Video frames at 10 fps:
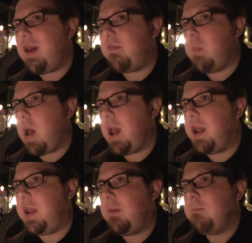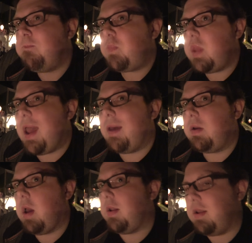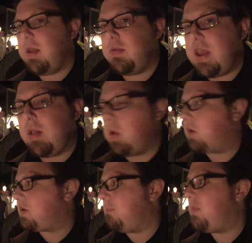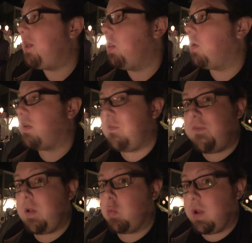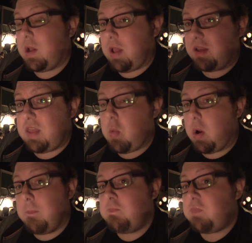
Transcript: have my gun, and they looked and felt real, like they were